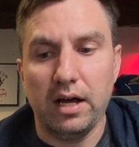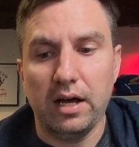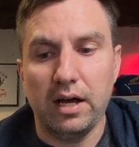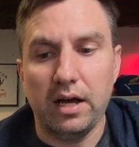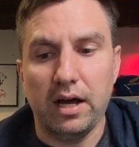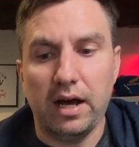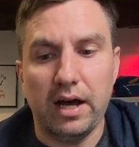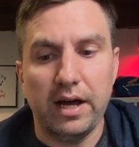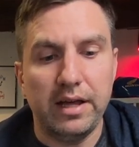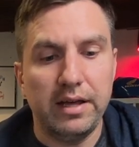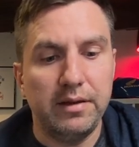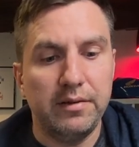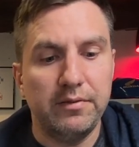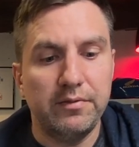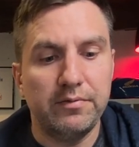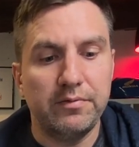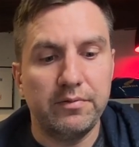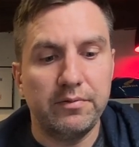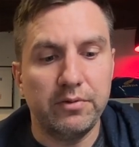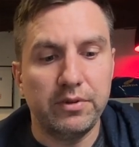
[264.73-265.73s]

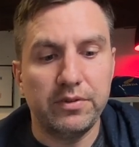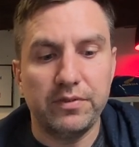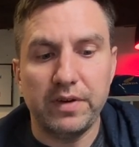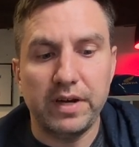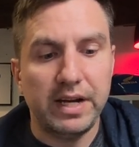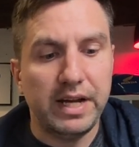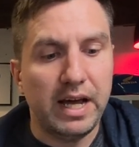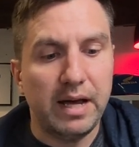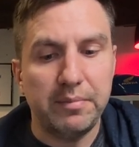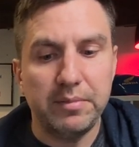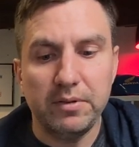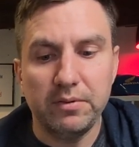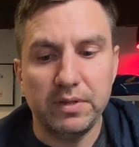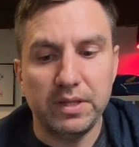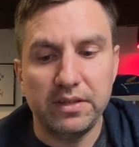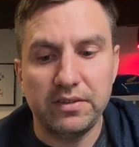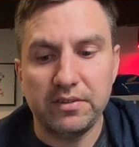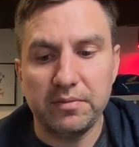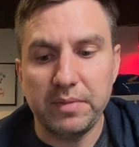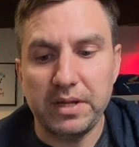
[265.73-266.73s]
I was very happy with the
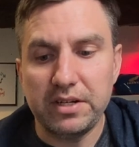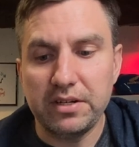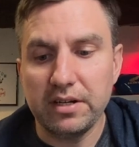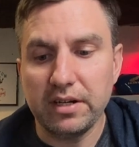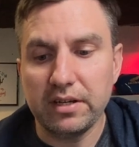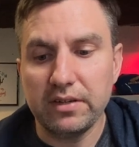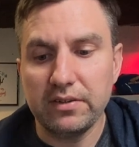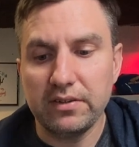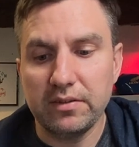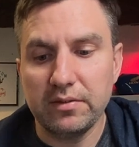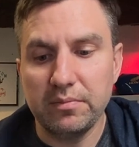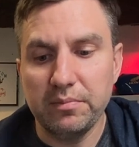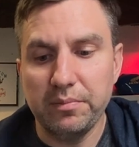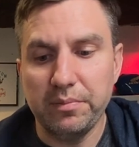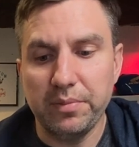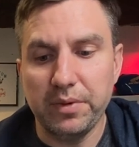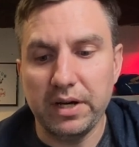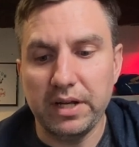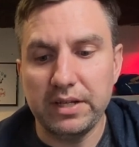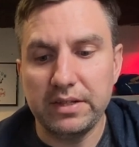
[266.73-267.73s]
Symetrics,
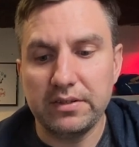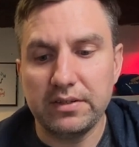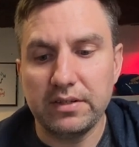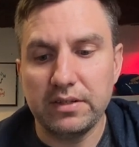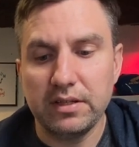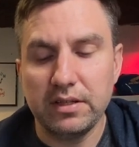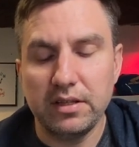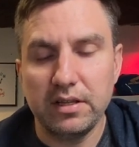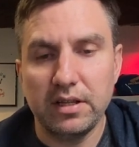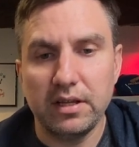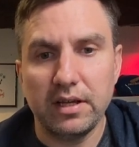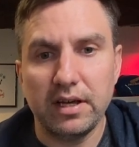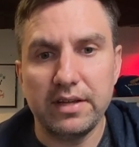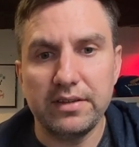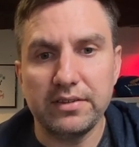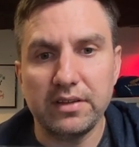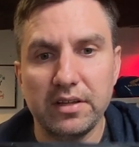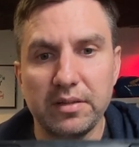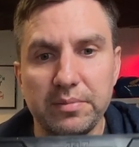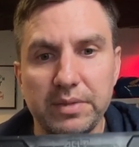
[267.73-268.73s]
but I
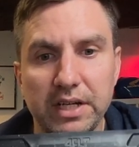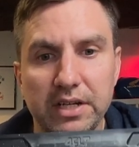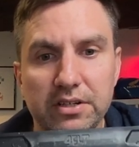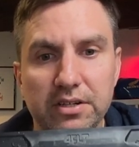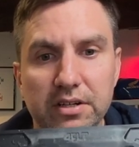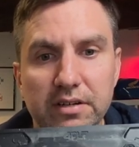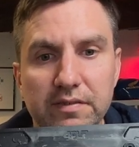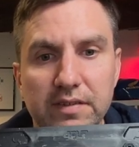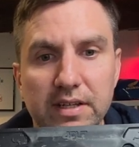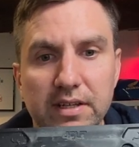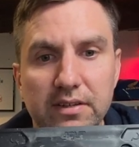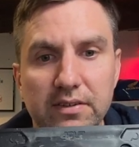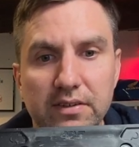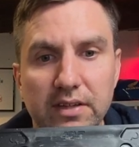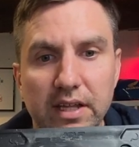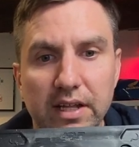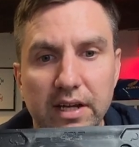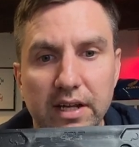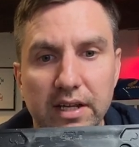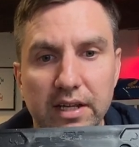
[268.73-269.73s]
saw the picture of these
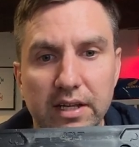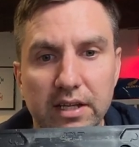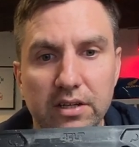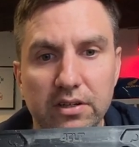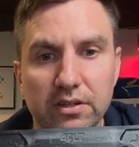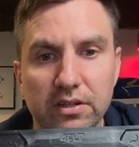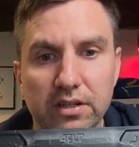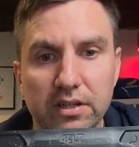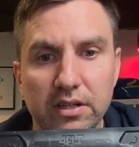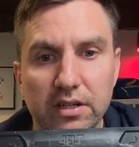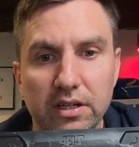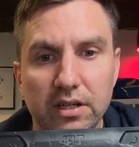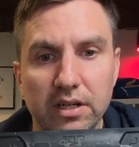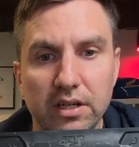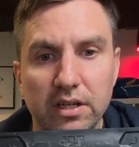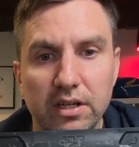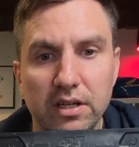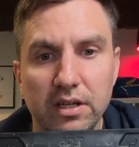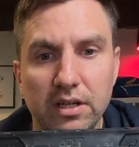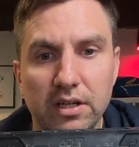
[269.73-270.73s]
and I couldn't
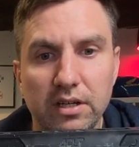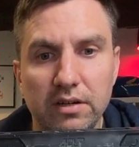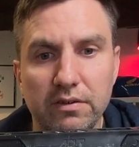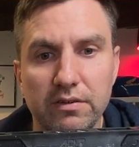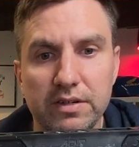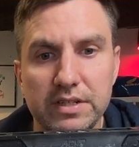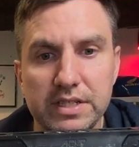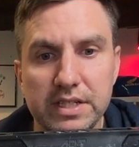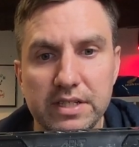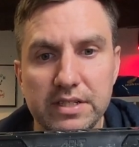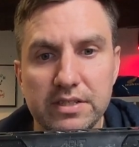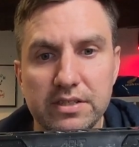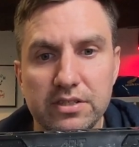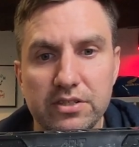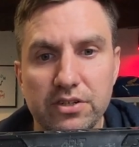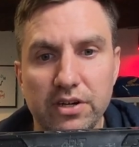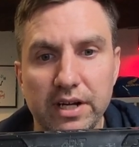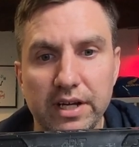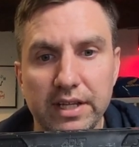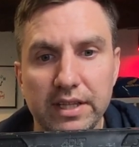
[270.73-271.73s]
resist
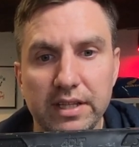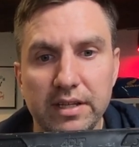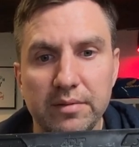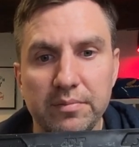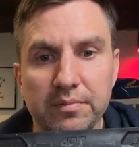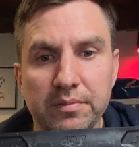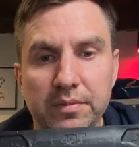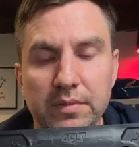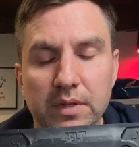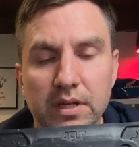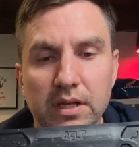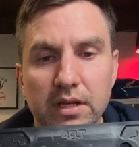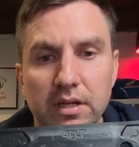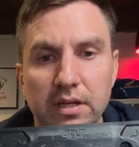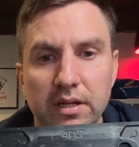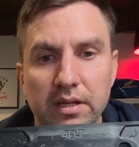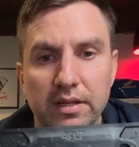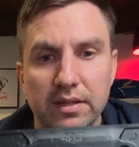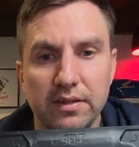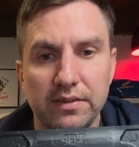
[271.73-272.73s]
trying them.
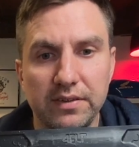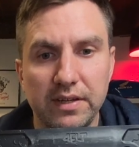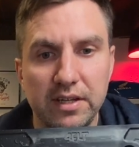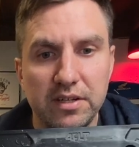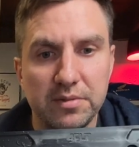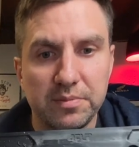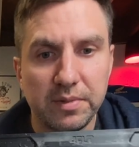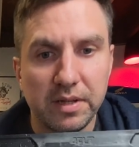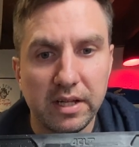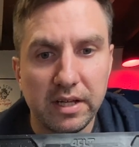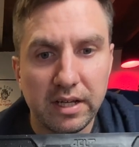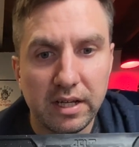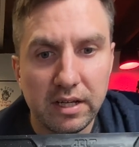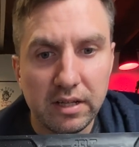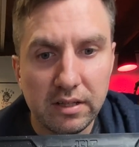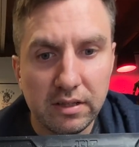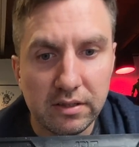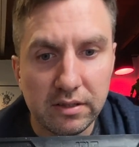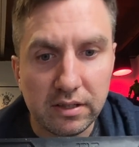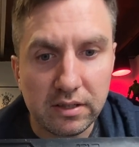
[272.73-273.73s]
This H-block
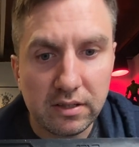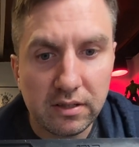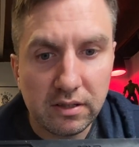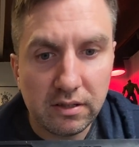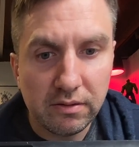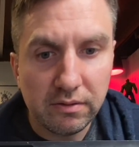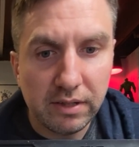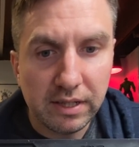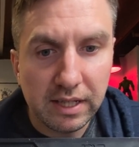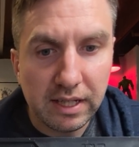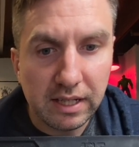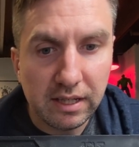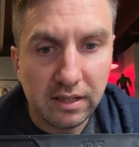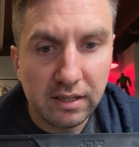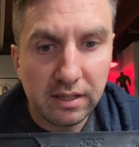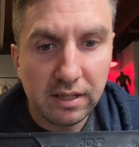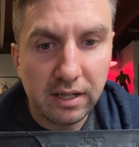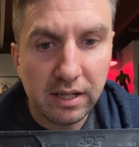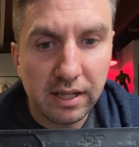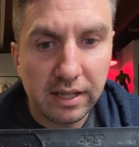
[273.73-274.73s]
looked really
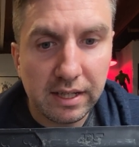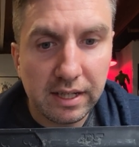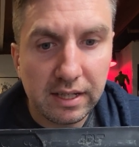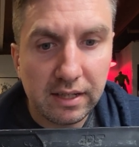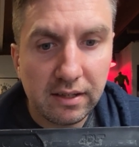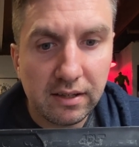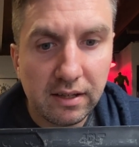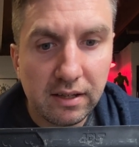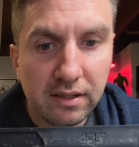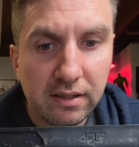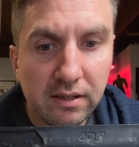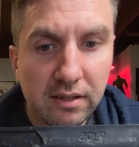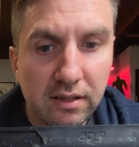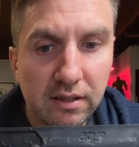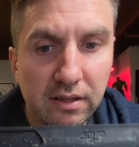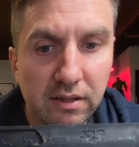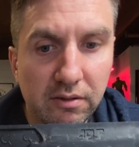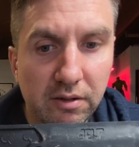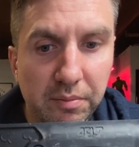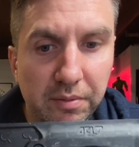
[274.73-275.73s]
good. I liked
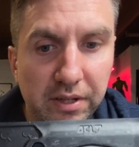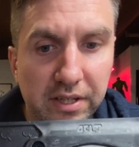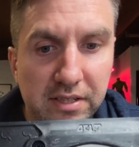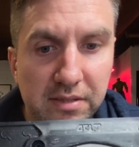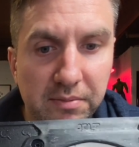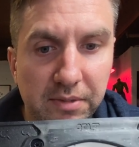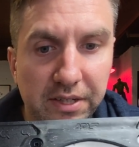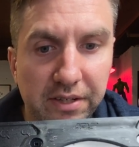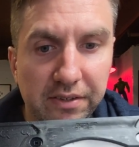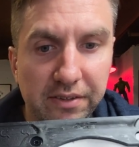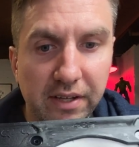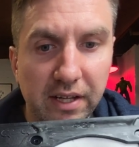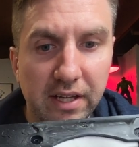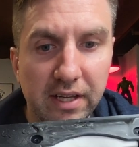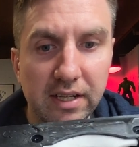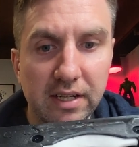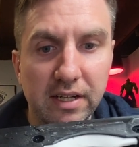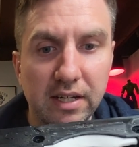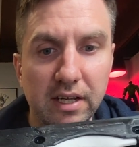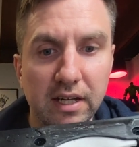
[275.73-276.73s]
the replaceable
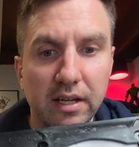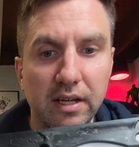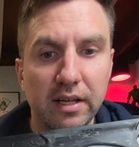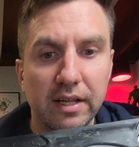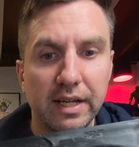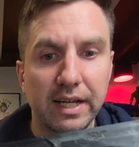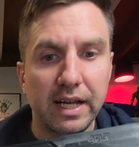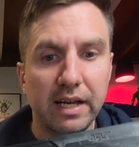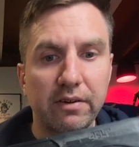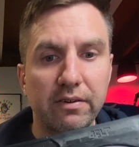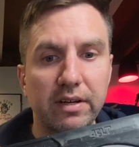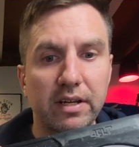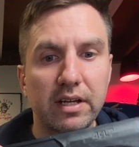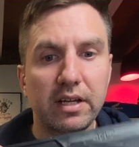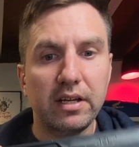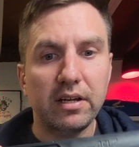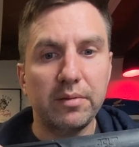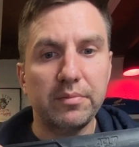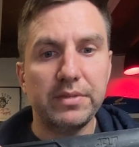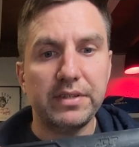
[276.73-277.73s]
design. I like how it
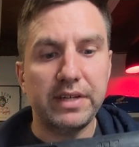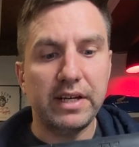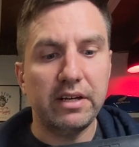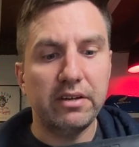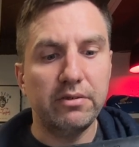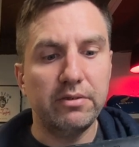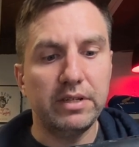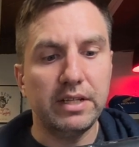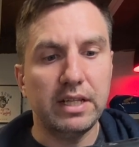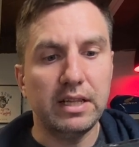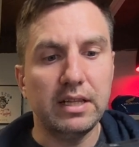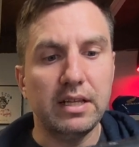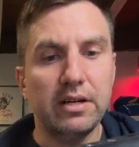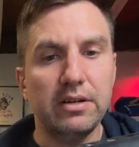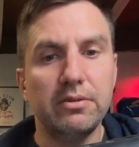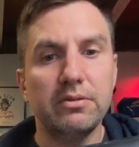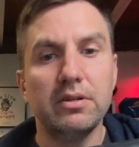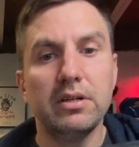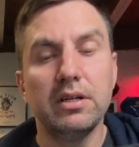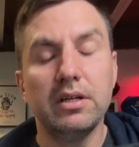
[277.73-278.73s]
comes down really low.